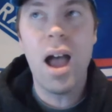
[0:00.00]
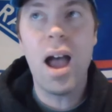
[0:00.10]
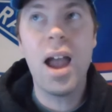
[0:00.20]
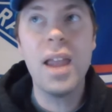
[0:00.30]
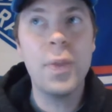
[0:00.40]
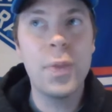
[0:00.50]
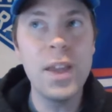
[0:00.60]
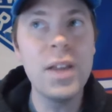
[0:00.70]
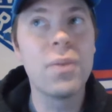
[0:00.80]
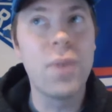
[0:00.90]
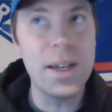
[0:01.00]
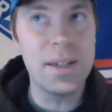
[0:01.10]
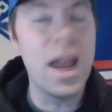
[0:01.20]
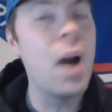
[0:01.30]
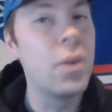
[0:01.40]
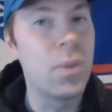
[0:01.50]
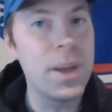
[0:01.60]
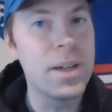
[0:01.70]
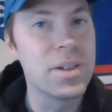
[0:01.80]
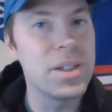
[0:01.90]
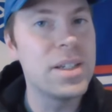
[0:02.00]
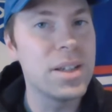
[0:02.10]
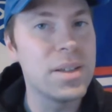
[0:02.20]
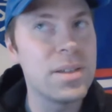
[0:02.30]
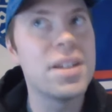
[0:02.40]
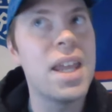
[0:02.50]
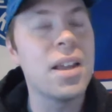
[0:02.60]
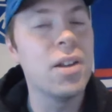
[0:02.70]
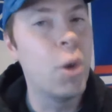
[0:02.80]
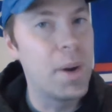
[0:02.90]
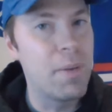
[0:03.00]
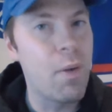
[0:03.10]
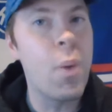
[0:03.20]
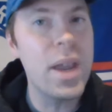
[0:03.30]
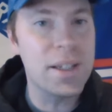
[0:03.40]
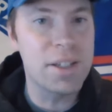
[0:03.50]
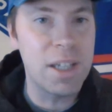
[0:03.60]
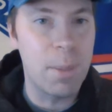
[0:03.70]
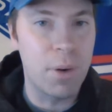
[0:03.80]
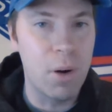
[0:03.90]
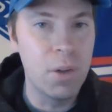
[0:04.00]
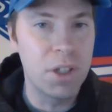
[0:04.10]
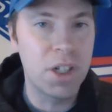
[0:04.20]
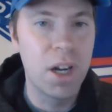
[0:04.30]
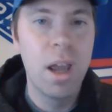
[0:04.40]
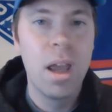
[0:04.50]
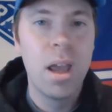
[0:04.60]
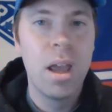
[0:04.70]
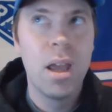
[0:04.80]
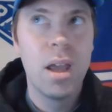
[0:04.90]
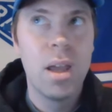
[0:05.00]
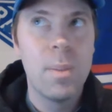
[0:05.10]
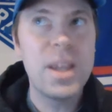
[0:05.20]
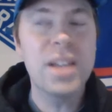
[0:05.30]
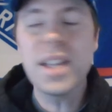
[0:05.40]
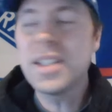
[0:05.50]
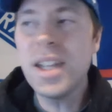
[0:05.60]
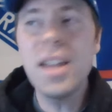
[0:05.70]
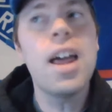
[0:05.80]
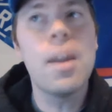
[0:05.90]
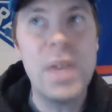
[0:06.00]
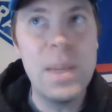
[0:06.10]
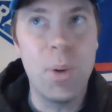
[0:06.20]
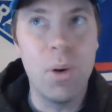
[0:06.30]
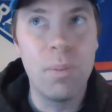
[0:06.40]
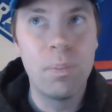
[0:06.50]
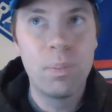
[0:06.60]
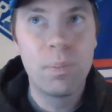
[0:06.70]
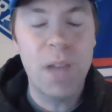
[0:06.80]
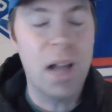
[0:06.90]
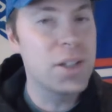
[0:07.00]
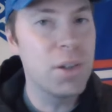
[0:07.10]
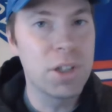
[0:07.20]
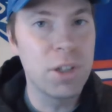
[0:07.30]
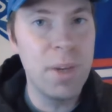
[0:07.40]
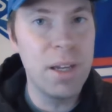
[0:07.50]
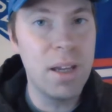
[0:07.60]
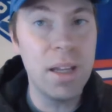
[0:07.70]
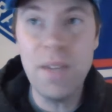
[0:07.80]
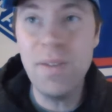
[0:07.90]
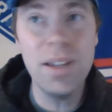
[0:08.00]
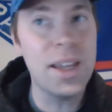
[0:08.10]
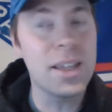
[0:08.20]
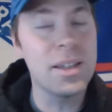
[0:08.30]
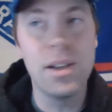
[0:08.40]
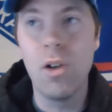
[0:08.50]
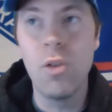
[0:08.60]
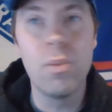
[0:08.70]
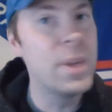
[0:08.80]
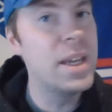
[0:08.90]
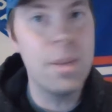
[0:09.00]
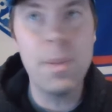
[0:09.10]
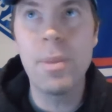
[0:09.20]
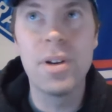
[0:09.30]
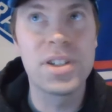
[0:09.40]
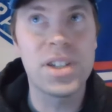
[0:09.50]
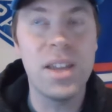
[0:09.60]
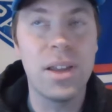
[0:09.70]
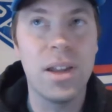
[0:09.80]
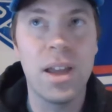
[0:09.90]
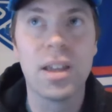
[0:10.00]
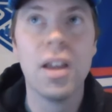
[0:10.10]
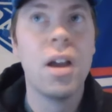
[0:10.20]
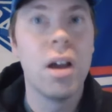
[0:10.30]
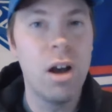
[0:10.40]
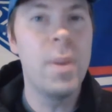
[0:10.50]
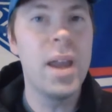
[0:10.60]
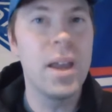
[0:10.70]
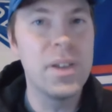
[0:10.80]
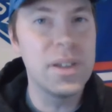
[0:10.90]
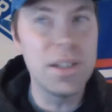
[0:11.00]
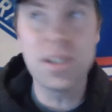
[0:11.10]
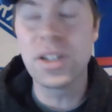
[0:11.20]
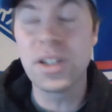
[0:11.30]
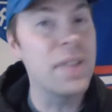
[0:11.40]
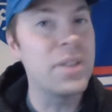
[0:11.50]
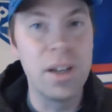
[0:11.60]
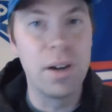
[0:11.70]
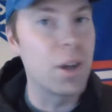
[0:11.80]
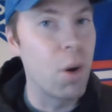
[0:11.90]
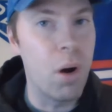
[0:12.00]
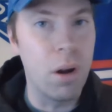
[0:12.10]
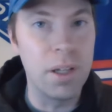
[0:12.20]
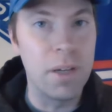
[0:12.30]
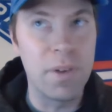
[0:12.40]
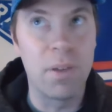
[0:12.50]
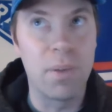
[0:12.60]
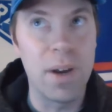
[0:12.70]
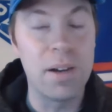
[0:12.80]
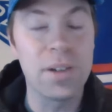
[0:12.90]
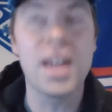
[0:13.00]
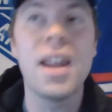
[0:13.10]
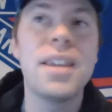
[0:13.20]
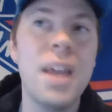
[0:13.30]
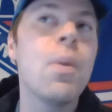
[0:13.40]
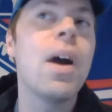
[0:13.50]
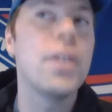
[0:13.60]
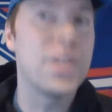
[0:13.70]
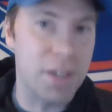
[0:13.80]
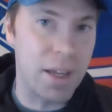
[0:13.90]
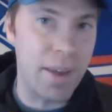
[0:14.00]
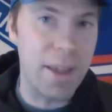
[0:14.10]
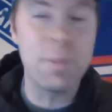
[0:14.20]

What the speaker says: I think right now the Rangers need to take a little bit of a wait-and-see approach, because I see a lot of people on social media, even like, you know, media members saying that like, oh man, this is not the year to go all in if you're the Rangers. And I get why they're saying that.